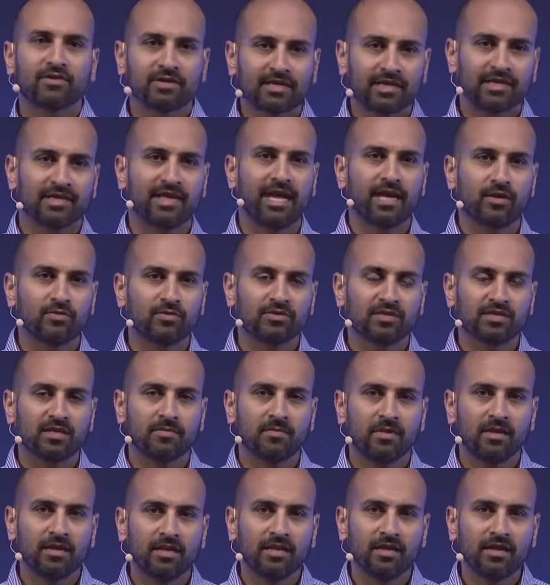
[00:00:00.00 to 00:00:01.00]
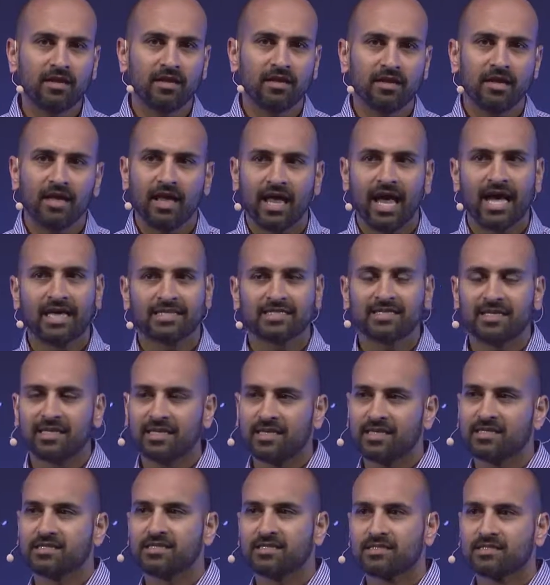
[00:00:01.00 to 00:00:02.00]
connect with somebody as it
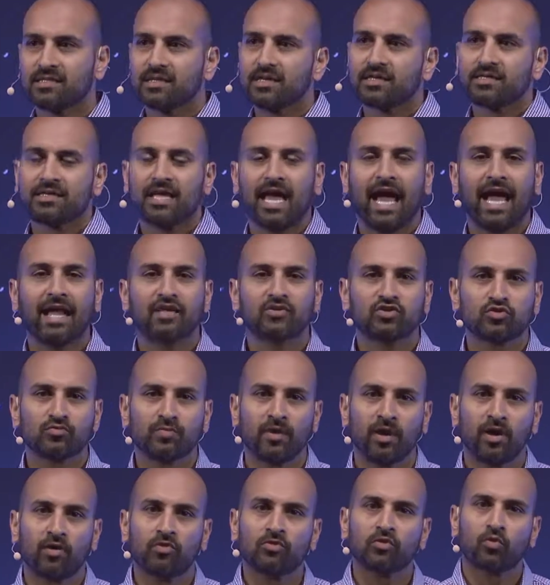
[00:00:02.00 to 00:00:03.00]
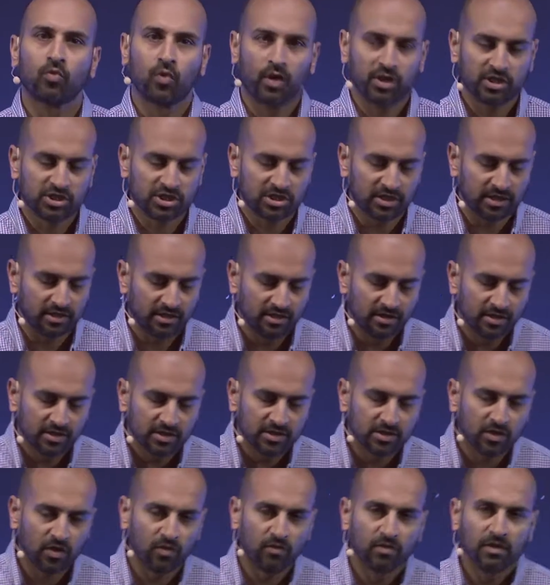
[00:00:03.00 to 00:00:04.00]
is to answer my own question.
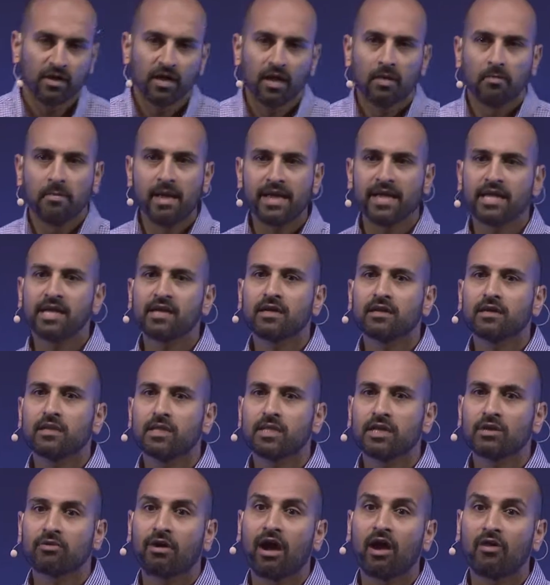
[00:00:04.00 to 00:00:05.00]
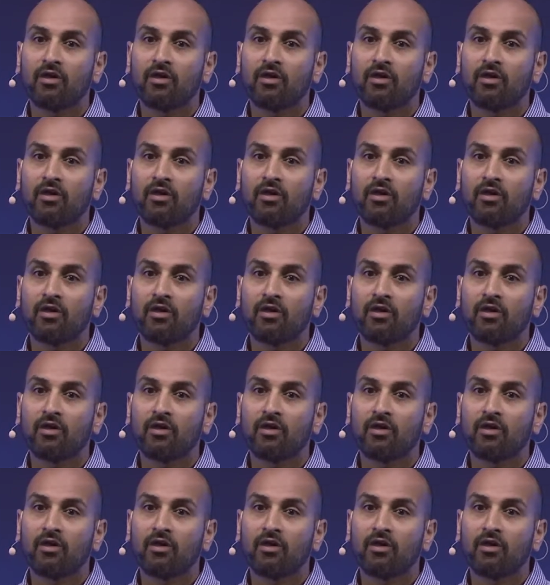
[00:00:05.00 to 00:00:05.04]
So make it clear how